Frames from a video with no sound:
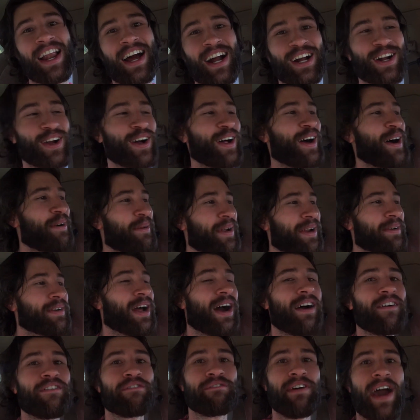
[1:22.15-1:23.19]
I'm
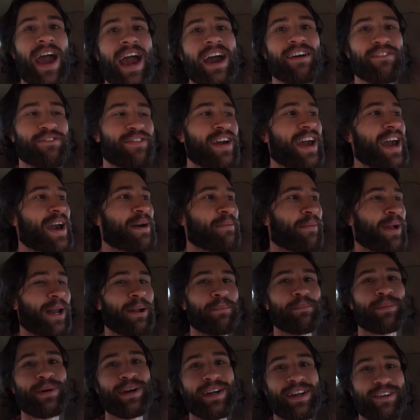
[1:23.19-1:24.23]
not fat, but
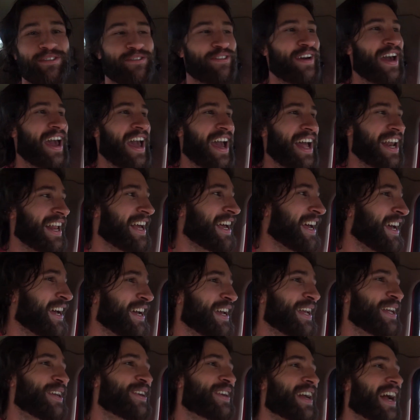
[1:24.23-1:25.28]
I'm pretty fat.
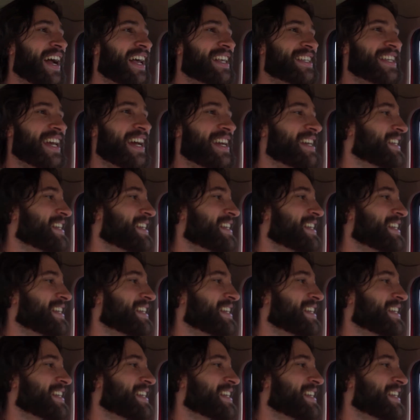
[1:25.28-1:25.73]
You guys like